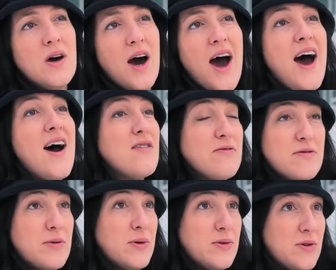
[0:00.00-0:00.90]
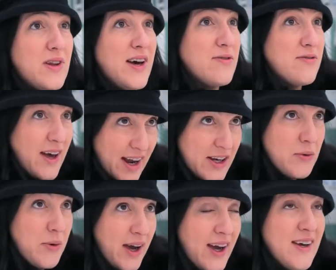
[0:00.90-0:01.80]
have throughout their life
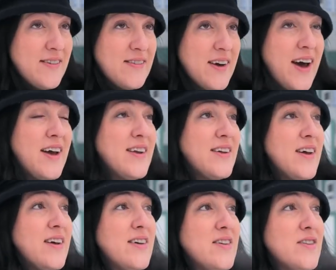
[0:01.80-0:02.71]
anyway. And